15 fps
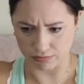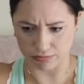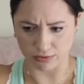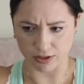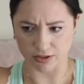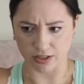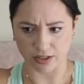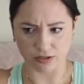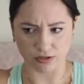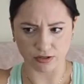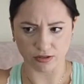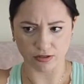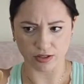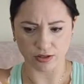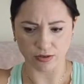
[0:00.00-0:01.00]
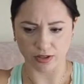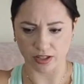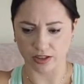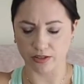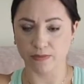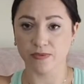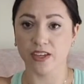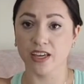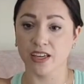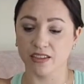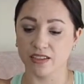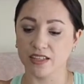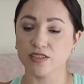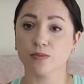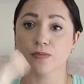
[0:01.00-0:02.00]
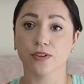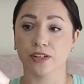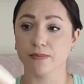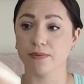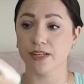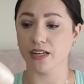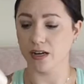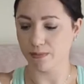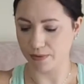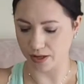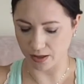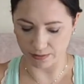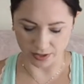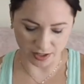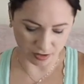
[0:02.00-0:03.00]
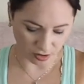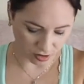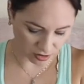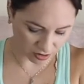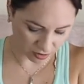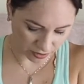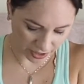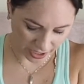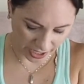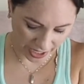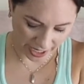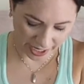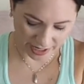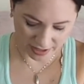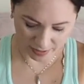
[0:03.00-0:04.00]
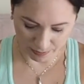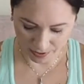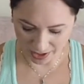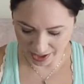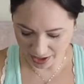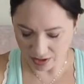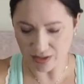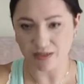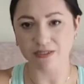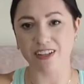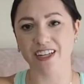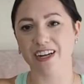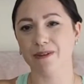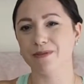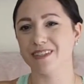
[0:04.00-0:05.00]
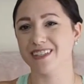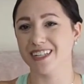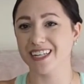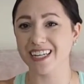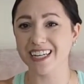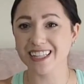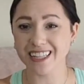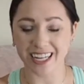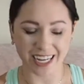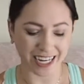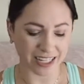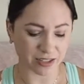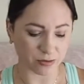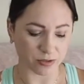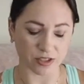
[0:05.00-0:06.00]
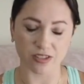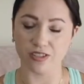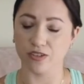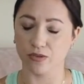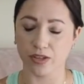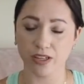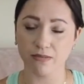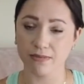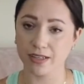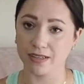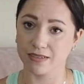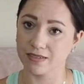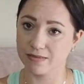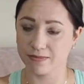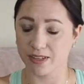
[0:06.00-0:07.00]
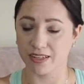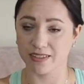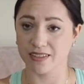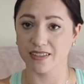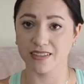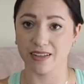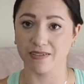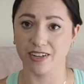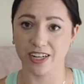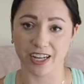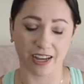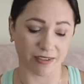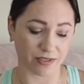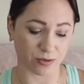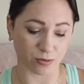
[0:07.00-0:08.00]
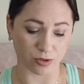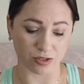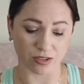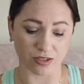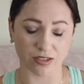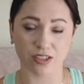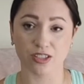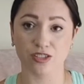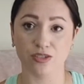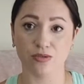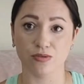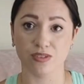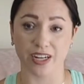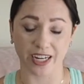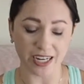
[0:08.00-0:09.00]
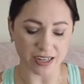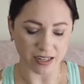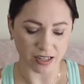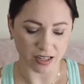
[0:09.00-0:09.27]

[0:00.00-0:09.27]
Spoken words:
there's an extra little toe thing in there. These are pretty beat up. These are also an 8, but then I also felt like I was sinking in the 8s, which is annoying because I said the 7.5s were too tight.